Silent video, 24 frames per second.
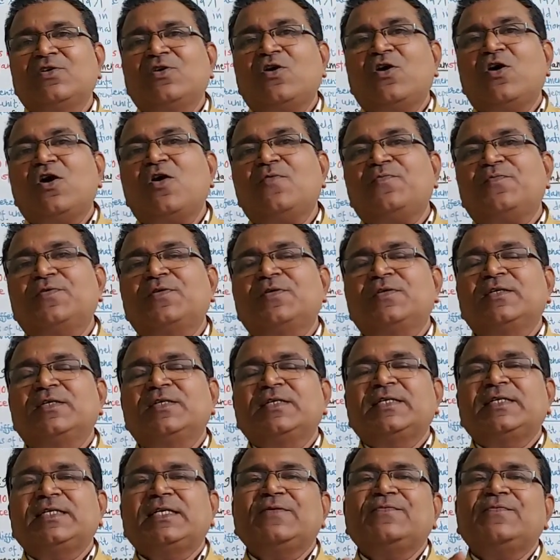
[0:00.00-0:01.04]
of
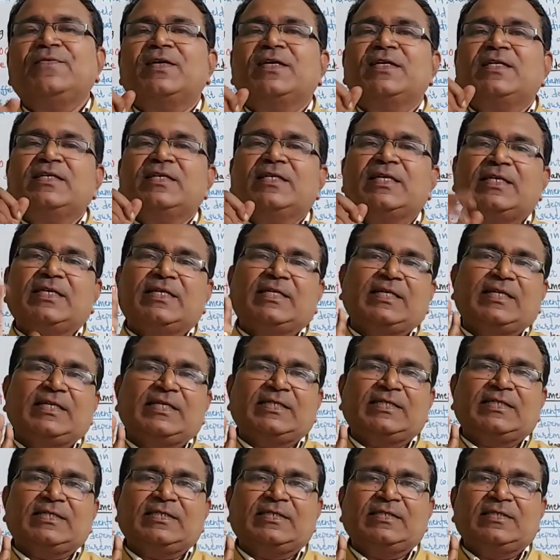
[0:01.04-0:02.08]
different
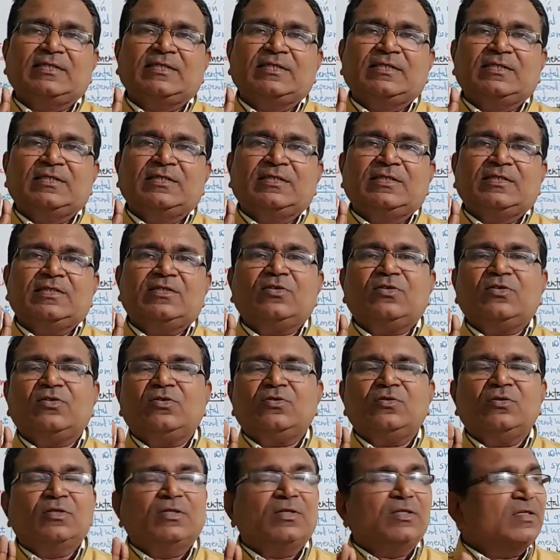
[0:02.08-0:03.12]
countries.
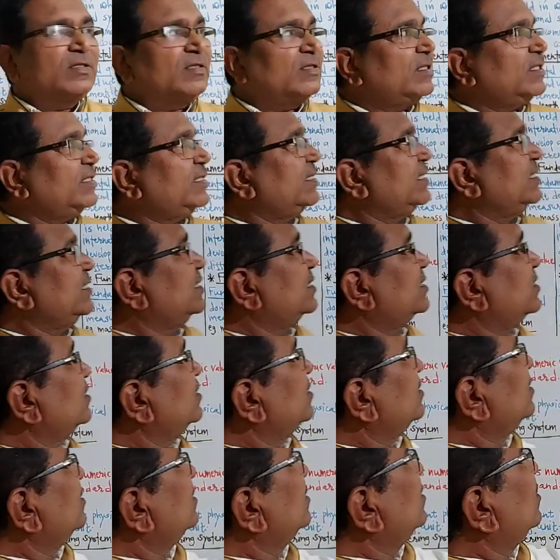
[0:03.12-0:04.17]
So this is
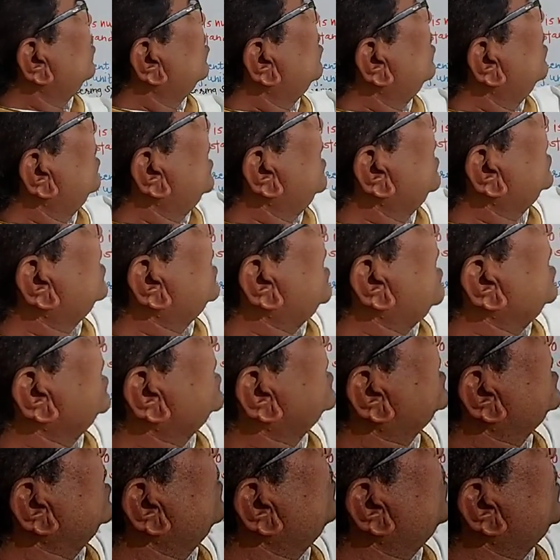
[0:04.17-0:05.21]

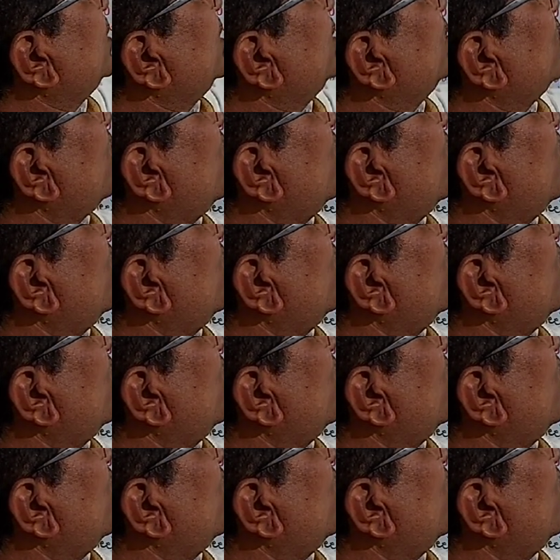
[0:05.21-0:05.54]
accepted